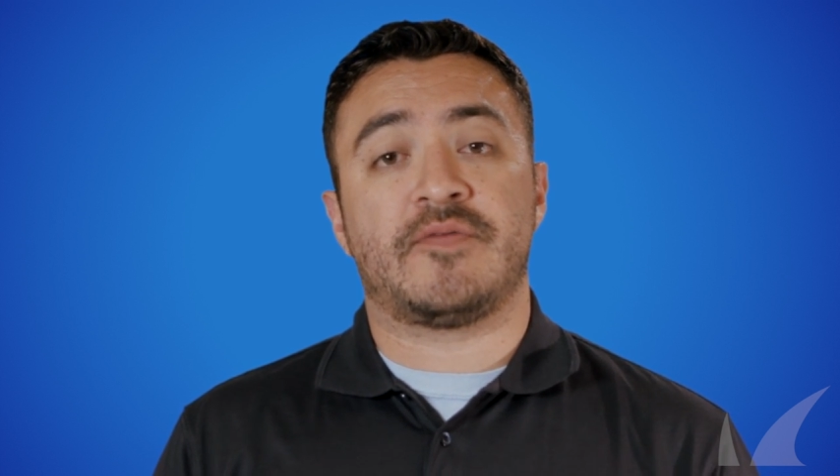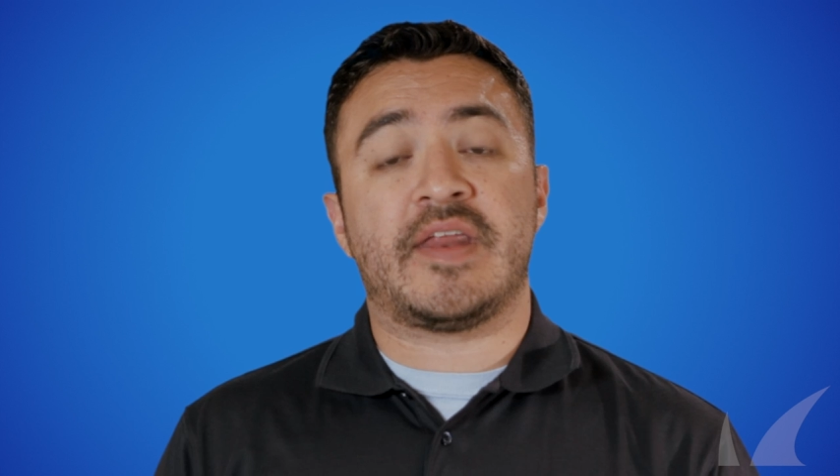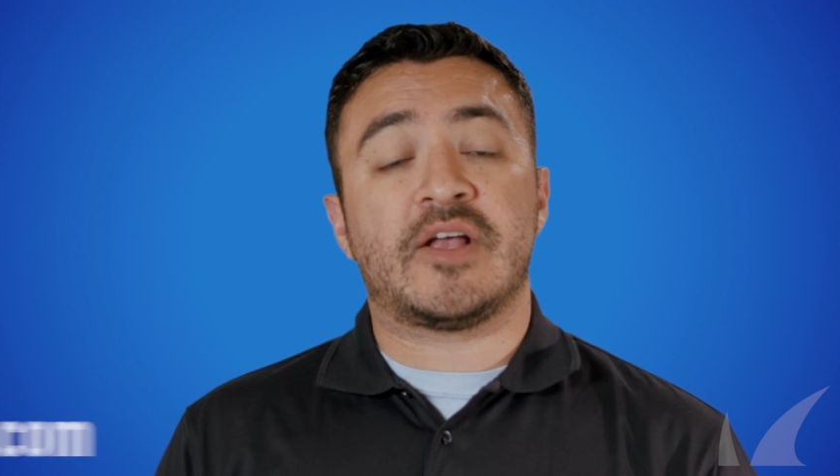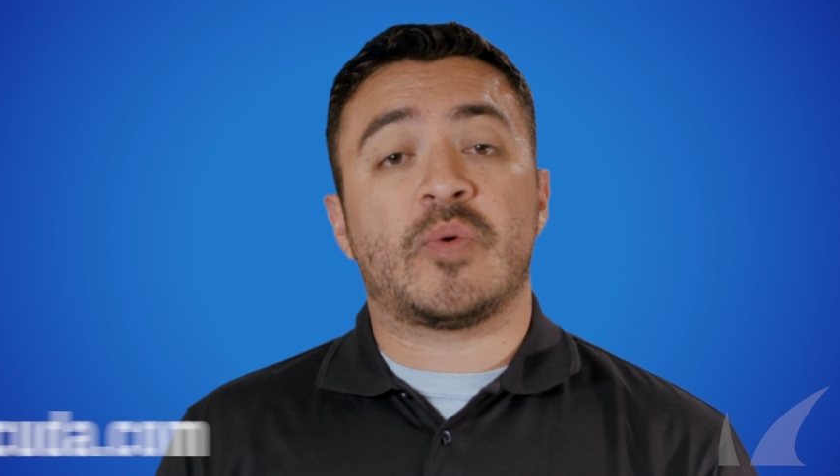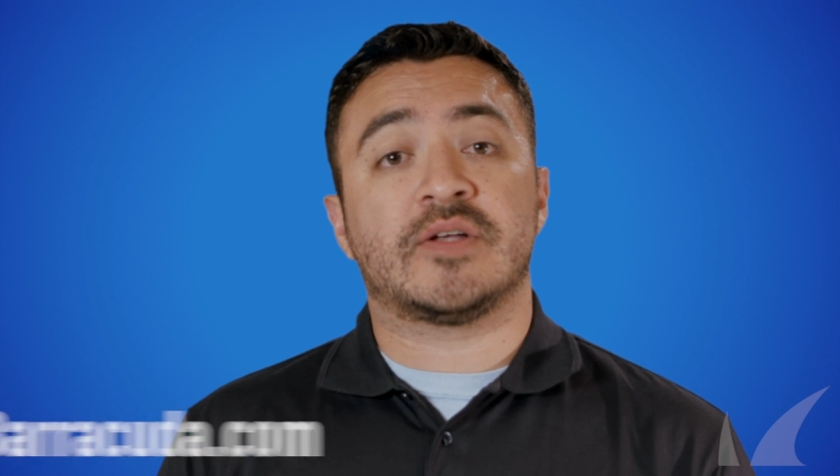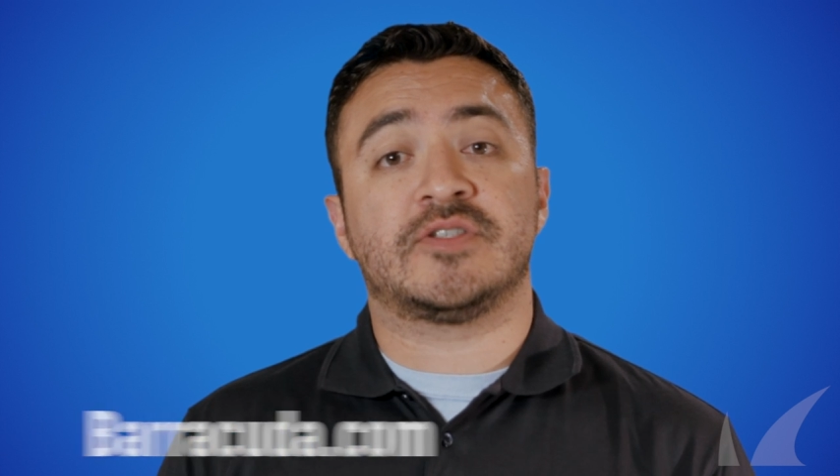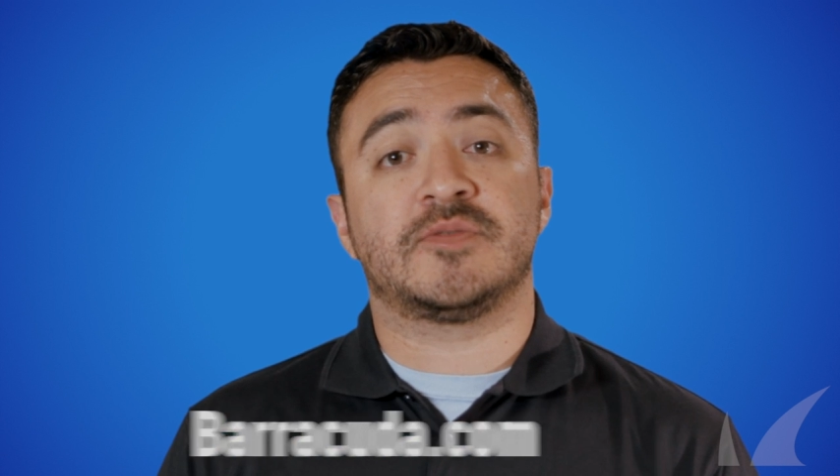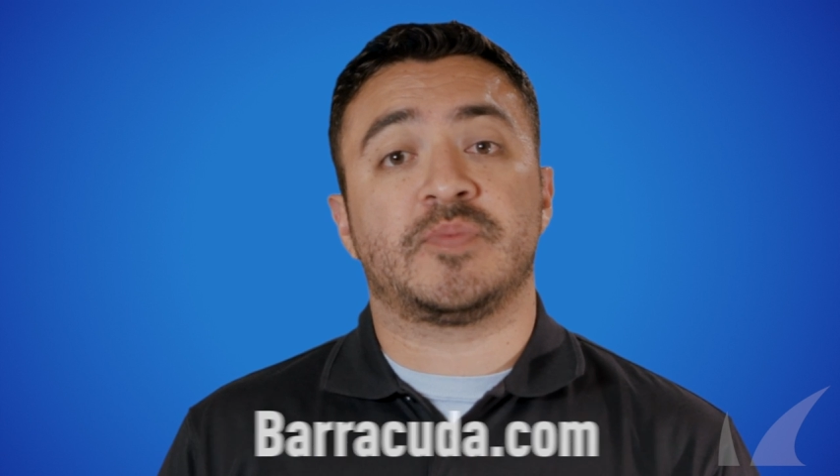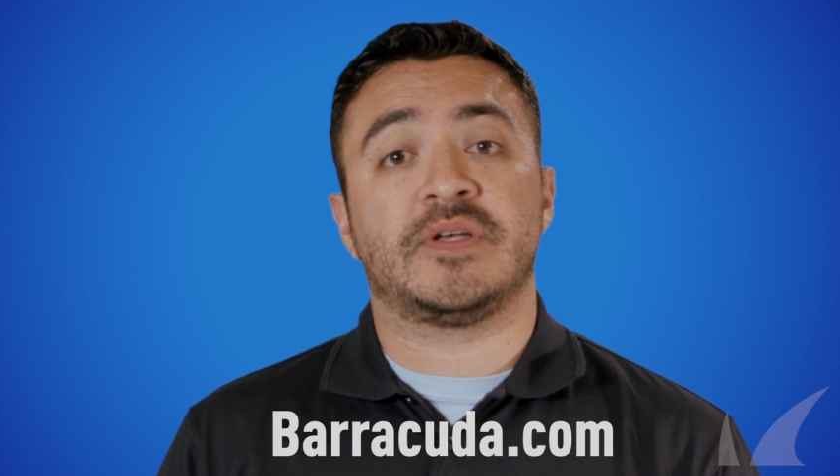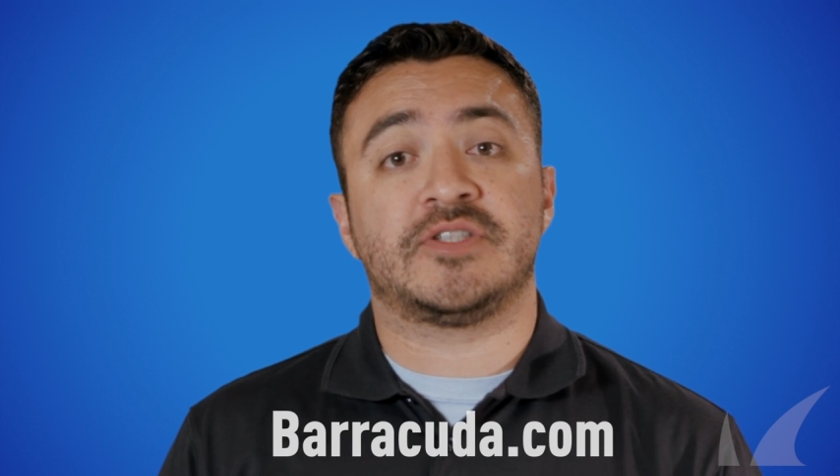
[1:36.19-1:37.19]
If you have any
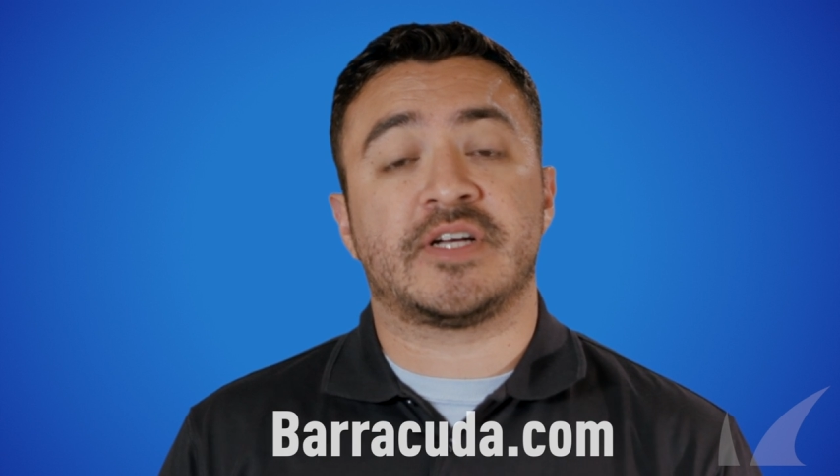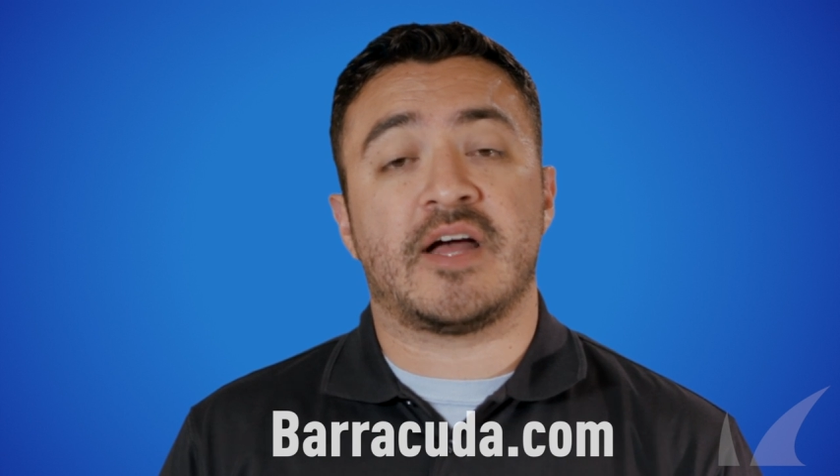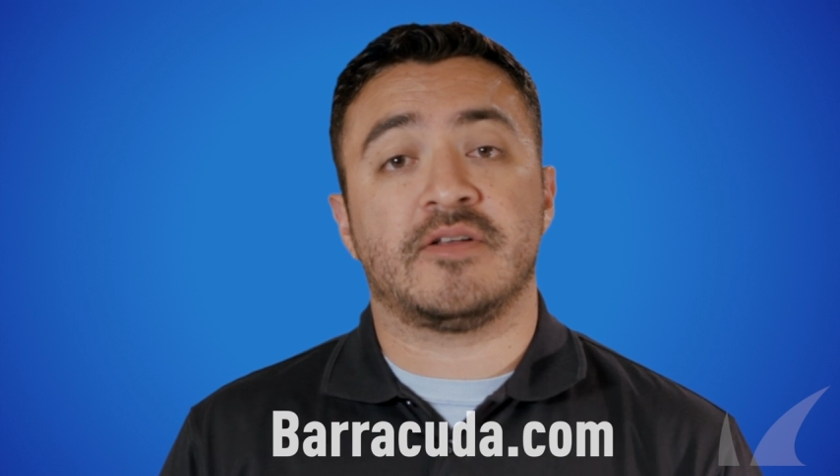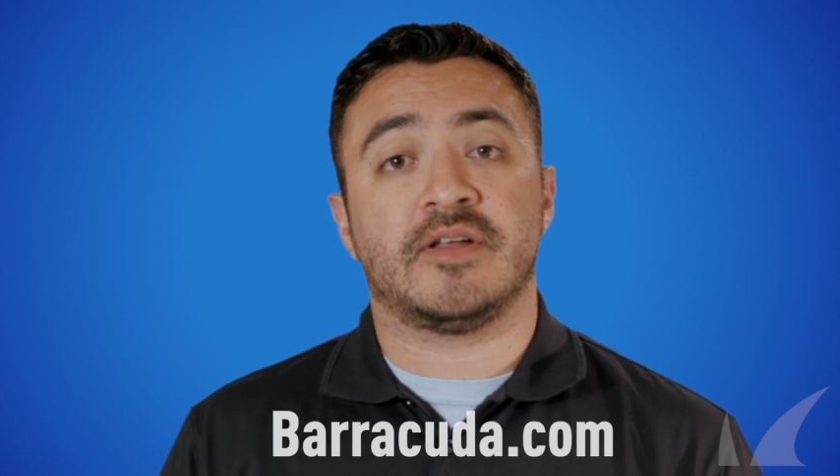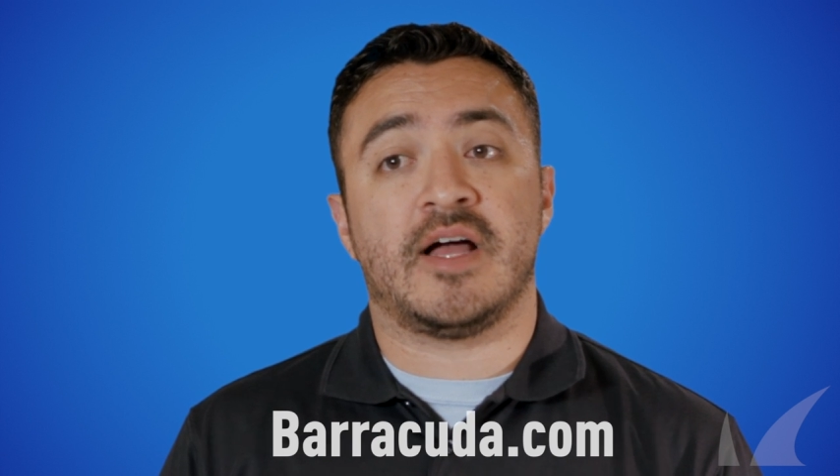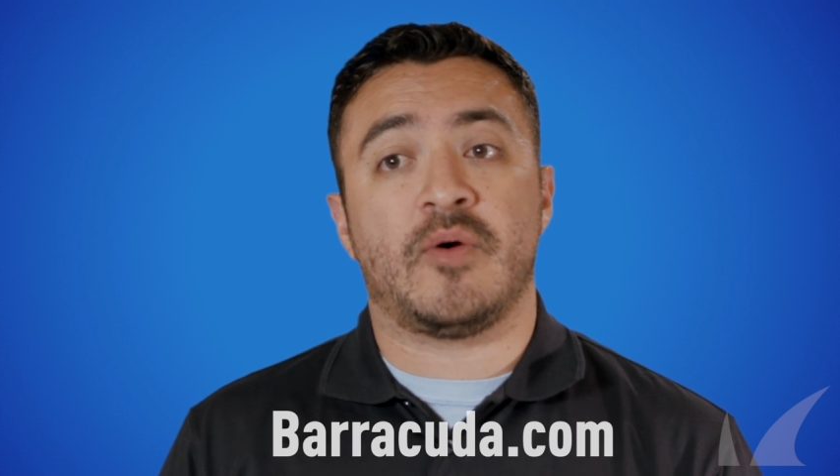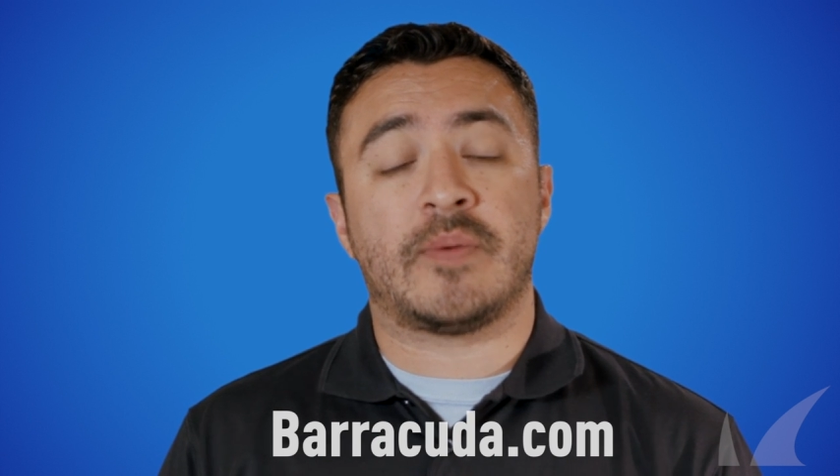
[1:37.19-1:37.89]
questions, please check out uh,